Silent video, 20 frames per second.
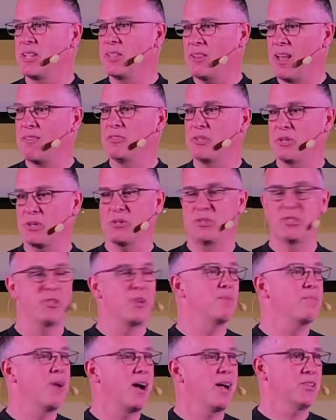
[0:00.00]
that loves her
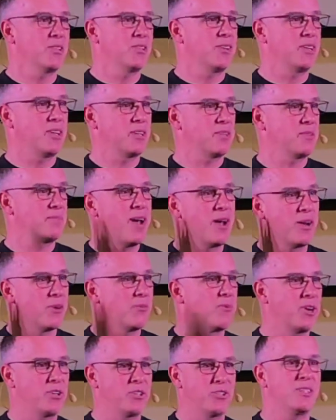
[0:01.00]
so much that it doesn't matter
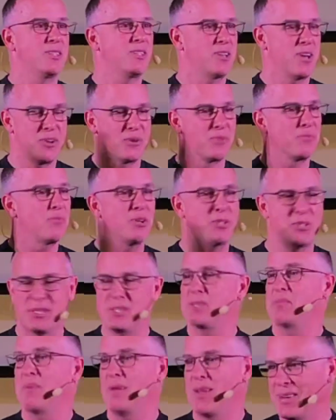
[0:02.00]
what she's done or where
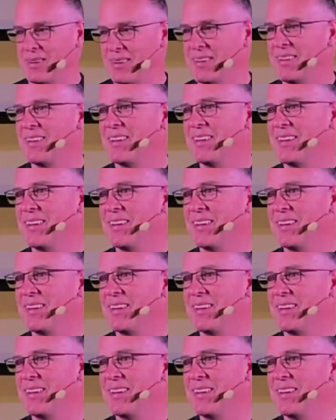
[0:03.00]
she's been.